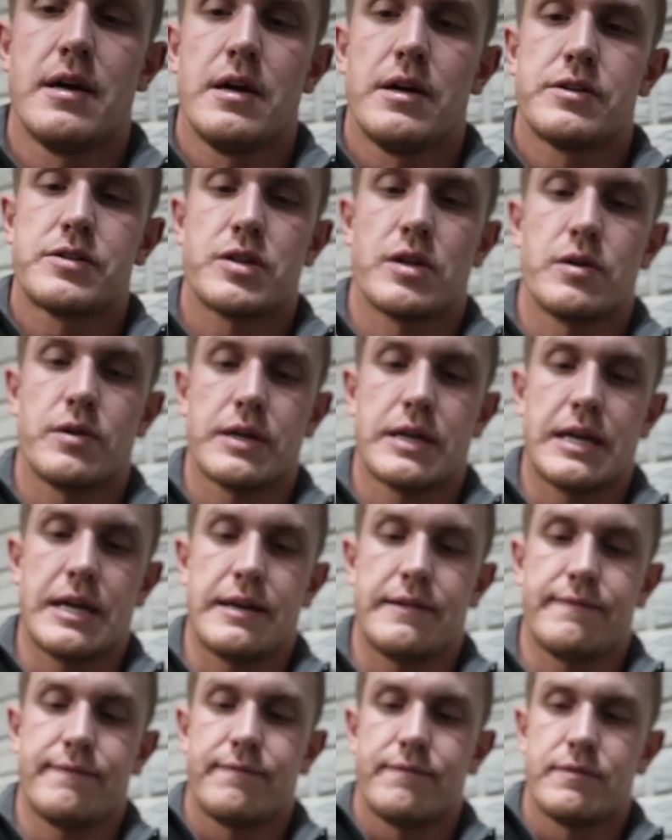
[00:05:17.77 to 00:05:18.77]
So
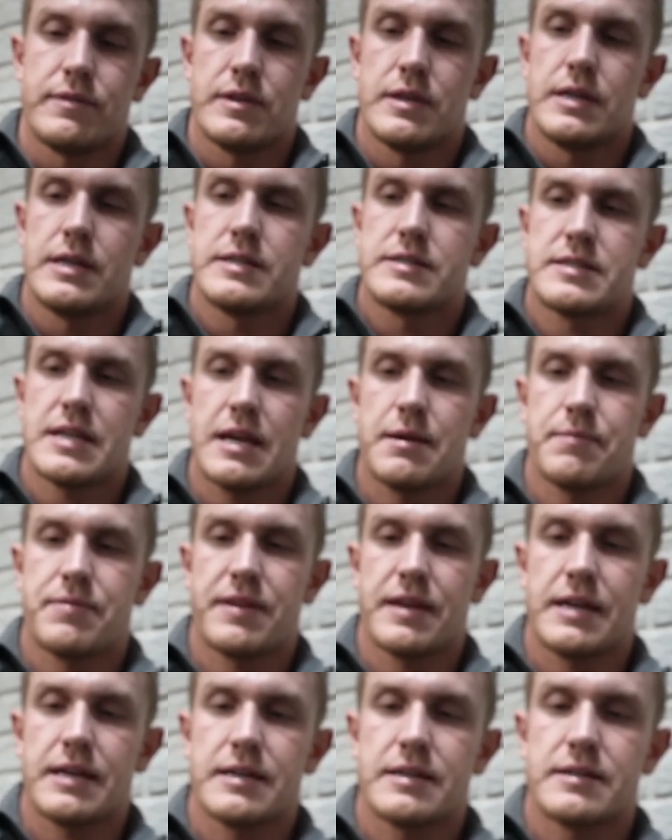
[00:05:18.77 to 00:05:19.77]
again, same
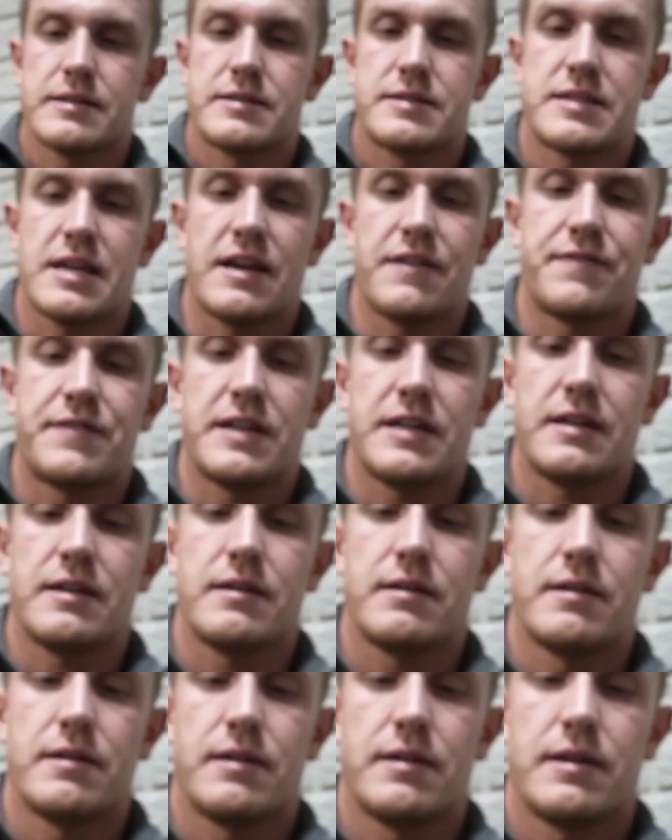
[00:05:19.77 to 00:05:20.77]
thing,
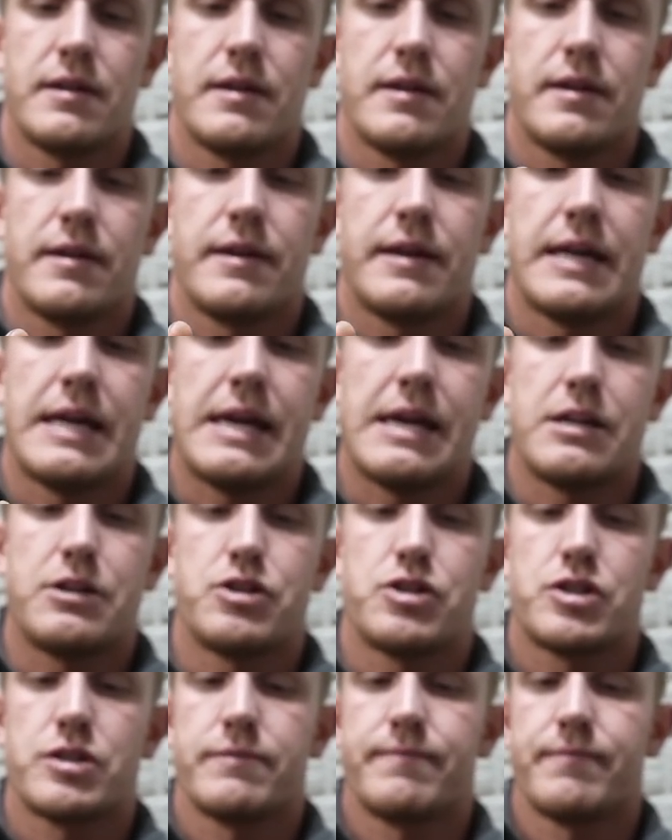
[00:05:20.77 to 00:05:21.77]
safety,
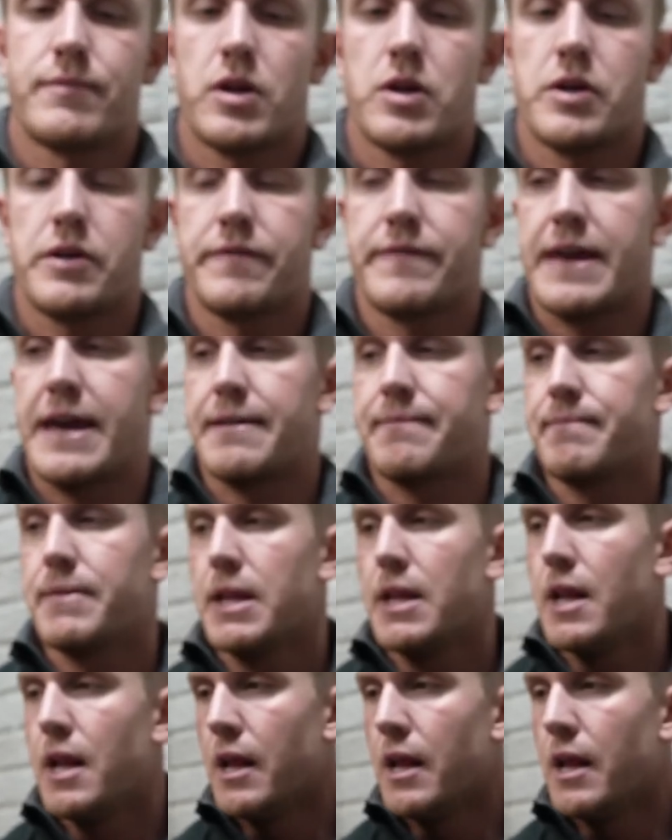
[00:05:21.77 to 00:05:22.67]
hinge, all that.